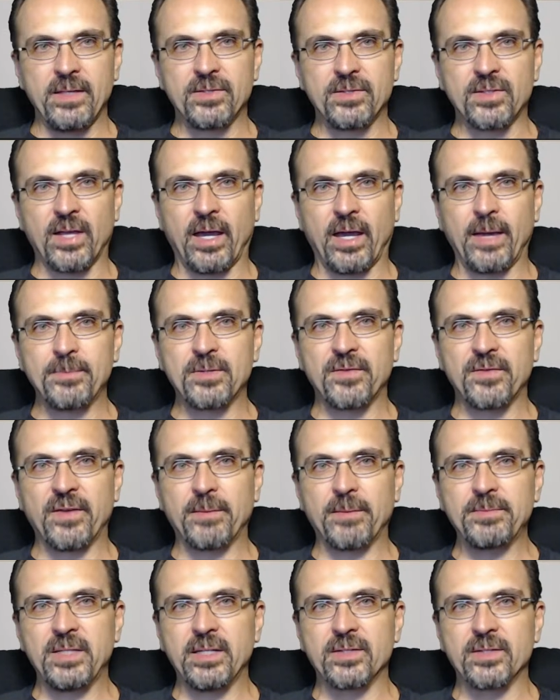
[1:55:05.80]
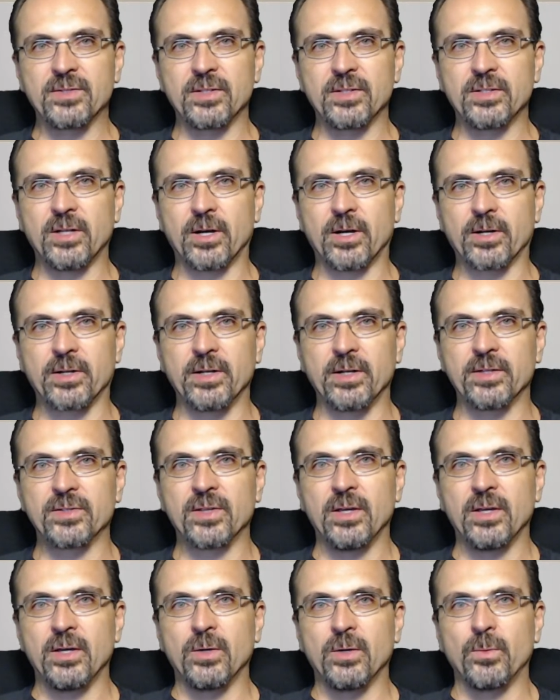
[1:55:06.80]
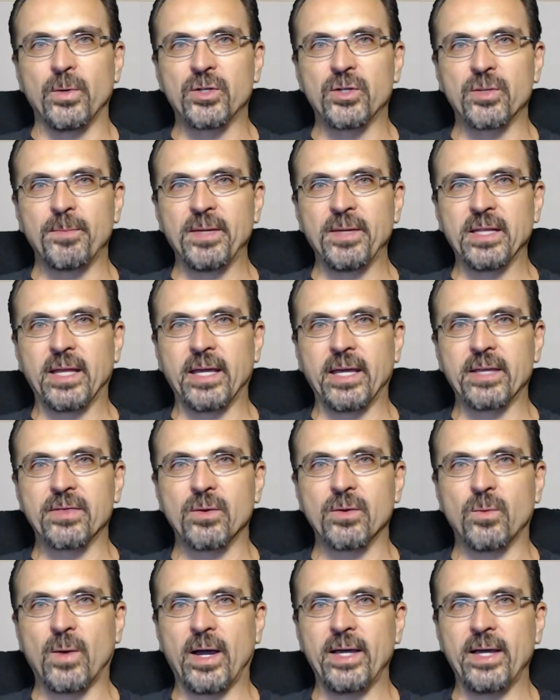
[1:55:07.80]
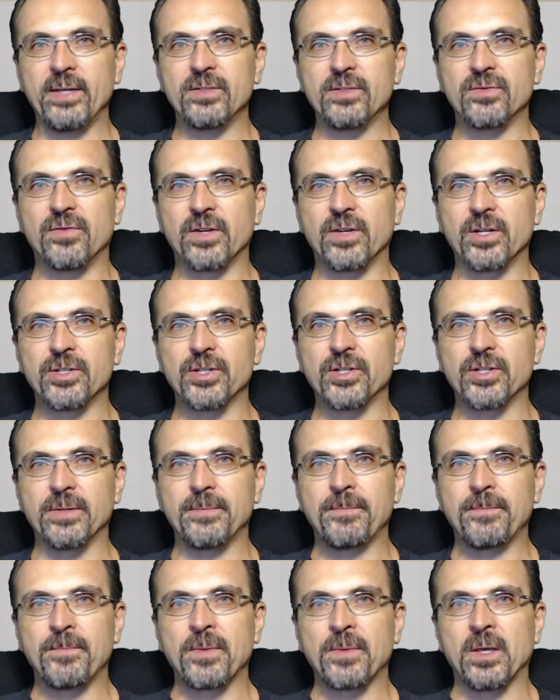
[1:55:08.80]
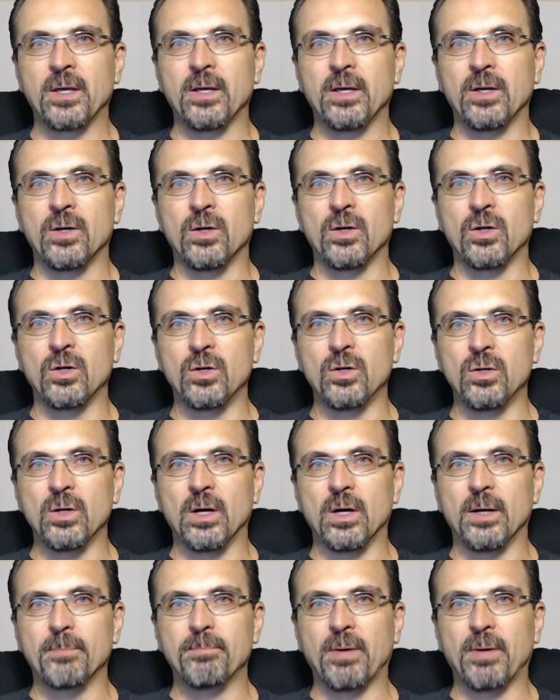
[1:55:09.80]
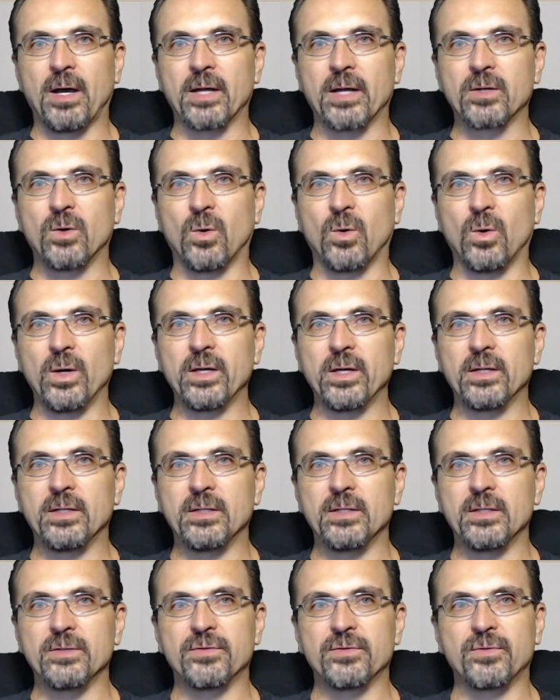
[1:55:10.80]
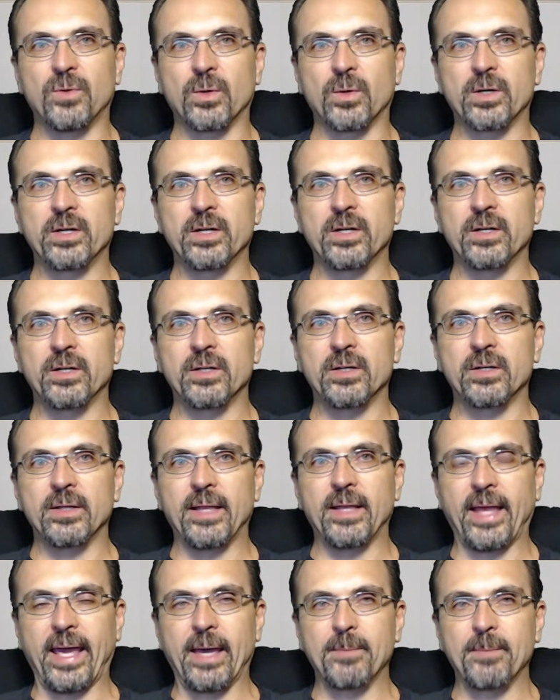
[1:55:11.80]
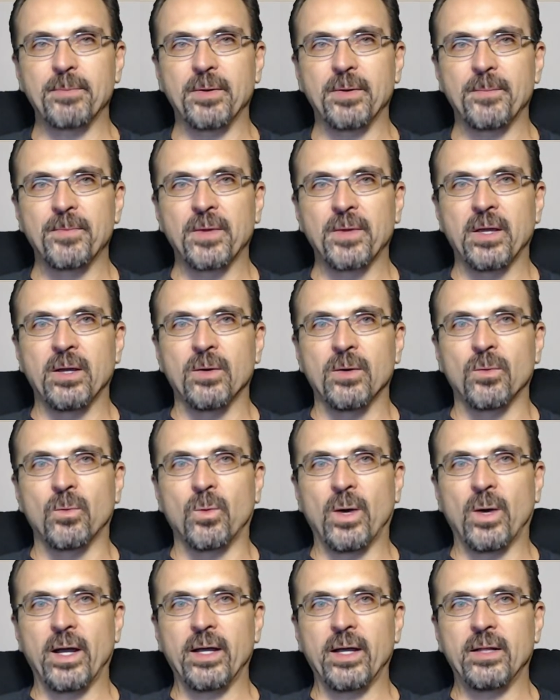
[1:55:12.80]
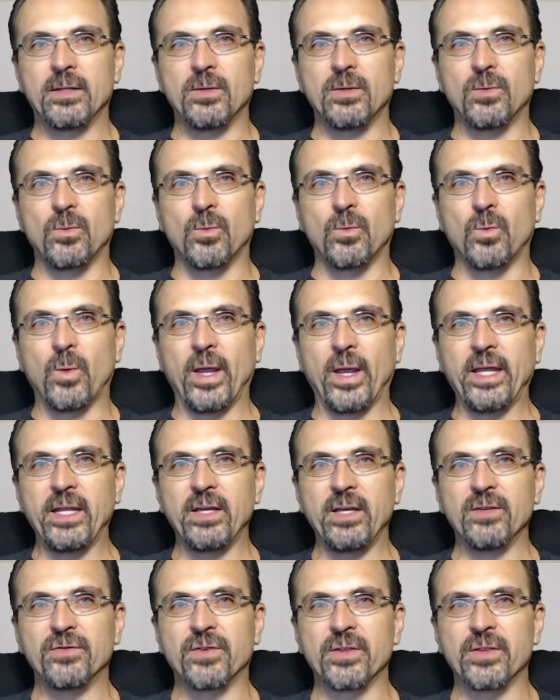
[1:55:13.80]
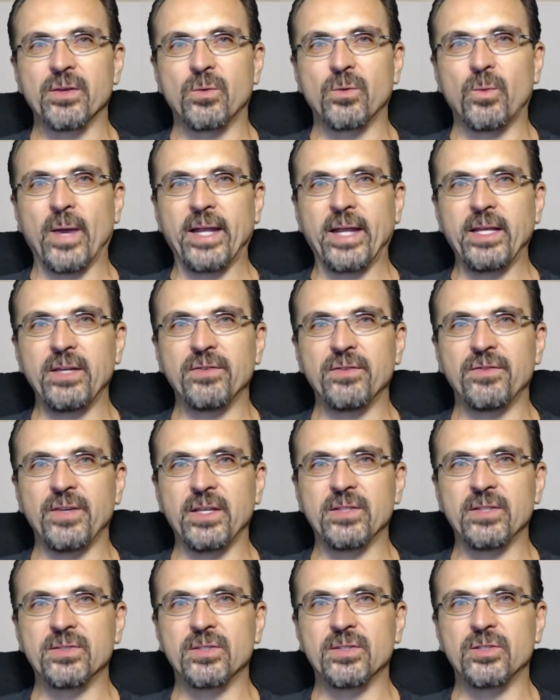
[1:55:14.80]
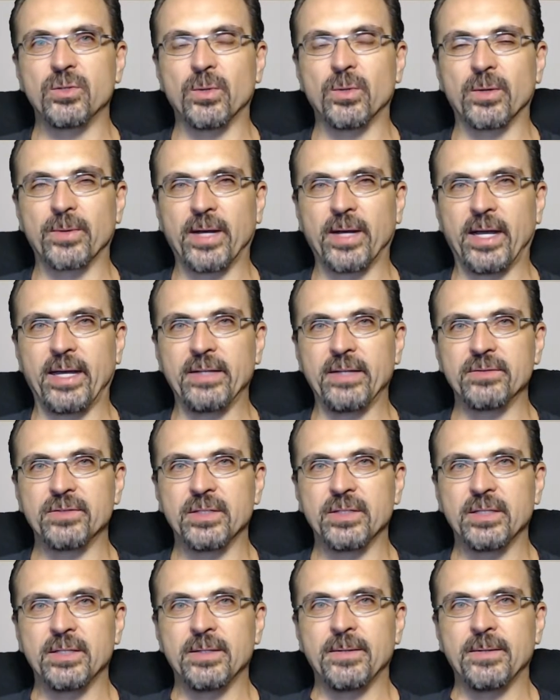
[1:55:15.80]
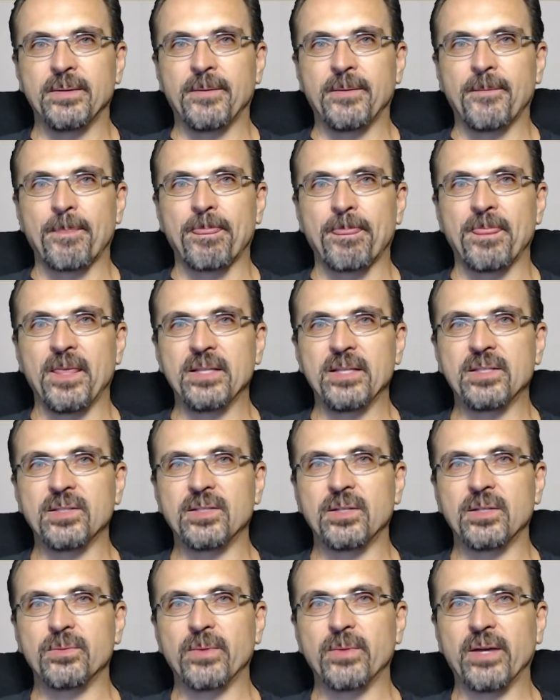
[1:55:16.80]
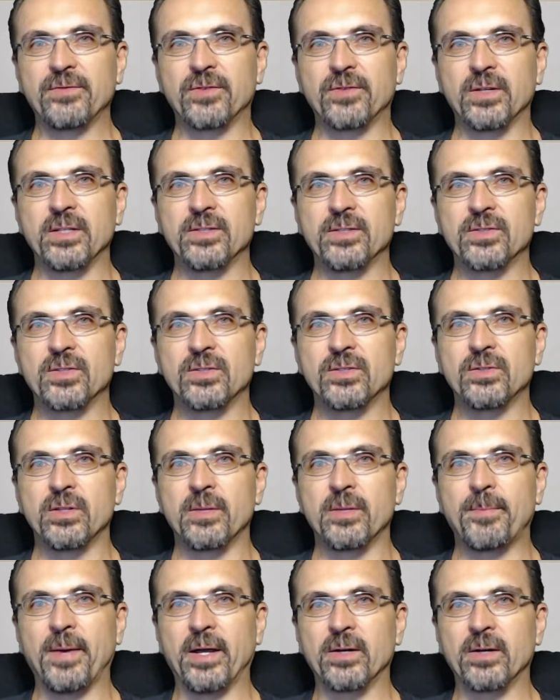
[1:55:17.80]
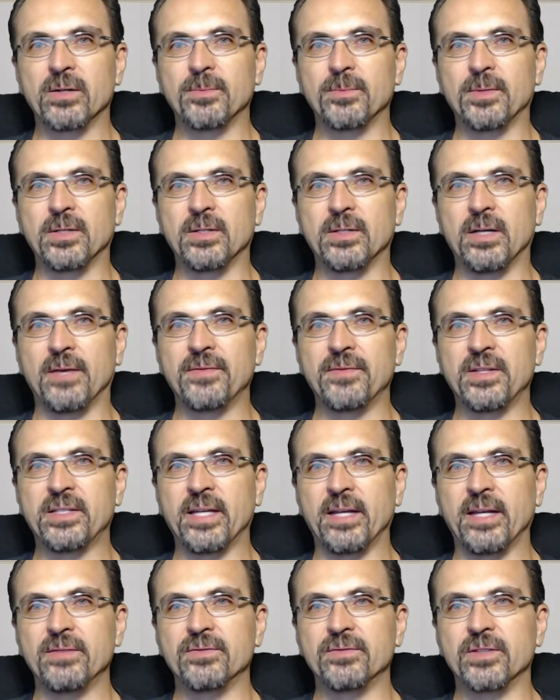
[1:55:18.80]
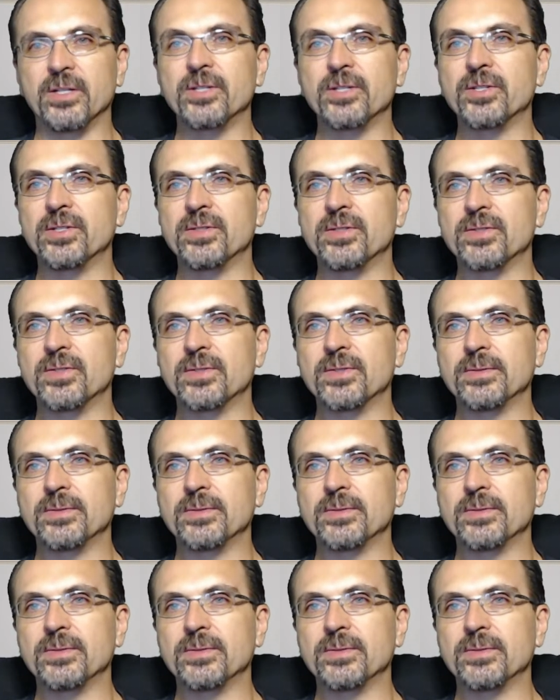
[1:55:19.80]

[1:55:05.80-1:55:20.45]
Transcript: times of emptiness and darkness, we should be like the wise virgin who bought oil for her lamp while waiting for the wedding feast to arrive. This is in reference to the parable of the 10 virgins.